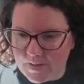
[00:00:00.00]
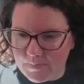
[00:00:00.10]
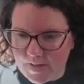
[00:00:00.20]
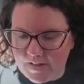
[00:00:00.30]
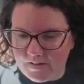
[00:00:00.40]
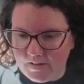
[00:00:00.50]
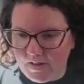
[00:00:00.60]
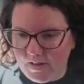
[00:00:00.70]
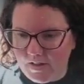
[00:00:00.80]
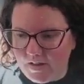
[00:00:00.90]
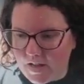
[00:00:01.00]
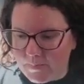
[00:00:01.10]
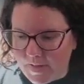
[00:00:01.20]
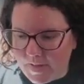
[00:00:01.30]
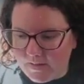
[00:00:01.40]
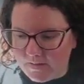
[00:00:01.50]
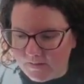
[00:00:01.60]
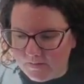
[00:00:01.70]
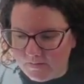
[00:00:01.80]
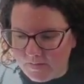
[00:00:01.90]
I bet,
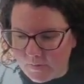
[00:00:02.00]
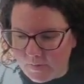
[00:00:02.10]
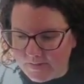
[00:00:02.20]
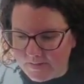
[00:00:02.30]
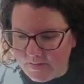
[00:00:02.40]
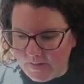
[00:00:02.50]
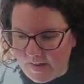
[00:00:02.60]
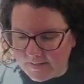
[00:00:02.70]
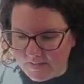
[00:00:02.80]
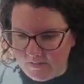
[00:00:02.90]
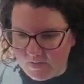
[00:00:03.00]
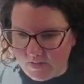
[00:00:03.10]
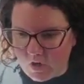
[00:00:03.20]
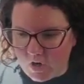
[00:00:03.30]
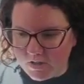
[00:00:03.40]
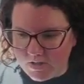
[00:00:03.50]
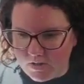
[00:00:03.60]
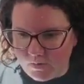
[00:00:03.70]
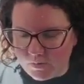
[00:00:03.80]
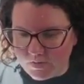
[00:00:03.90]
it hasn't even occurred to you